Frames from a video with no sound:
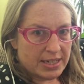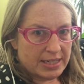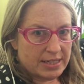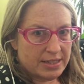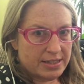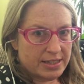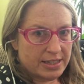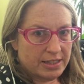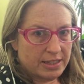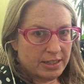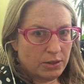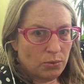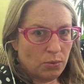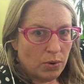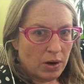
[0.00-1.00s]
and
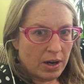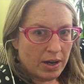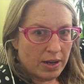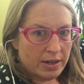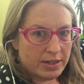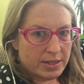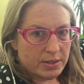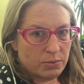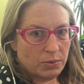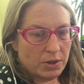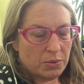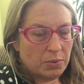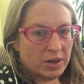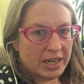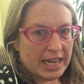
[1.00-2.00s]
dealing with
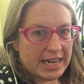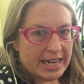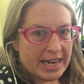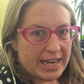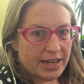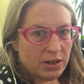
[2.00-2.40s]
what AA